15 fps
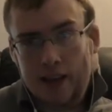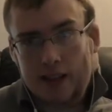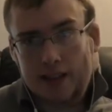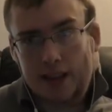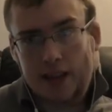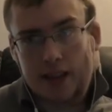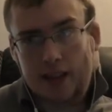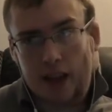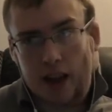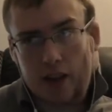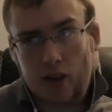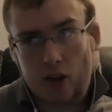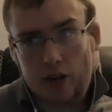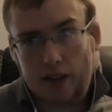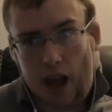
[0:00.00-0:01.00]
These
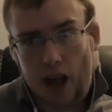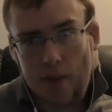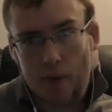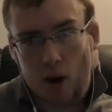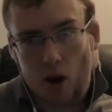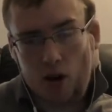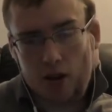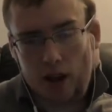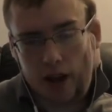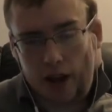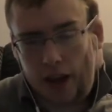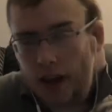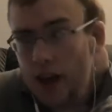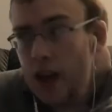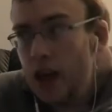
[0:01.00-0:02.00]
things are damn, are like
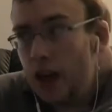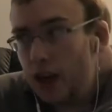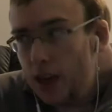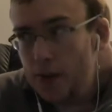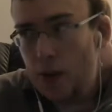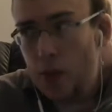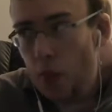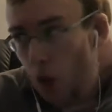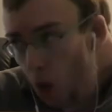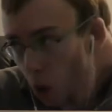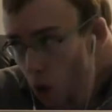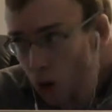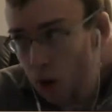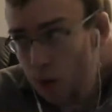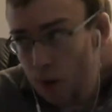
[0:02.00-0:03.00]
giving the
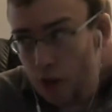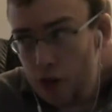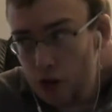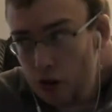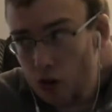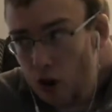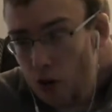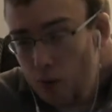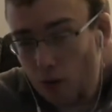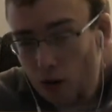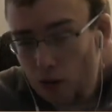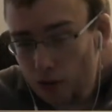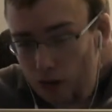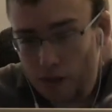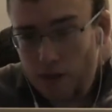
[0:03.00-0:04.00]
Hulkbuster armor
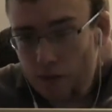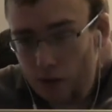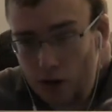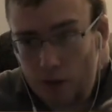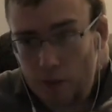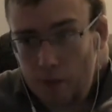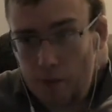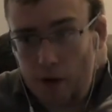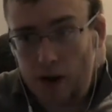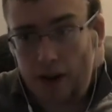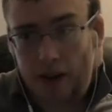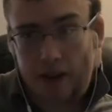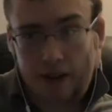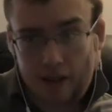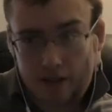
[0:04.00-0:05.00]
a run for his money.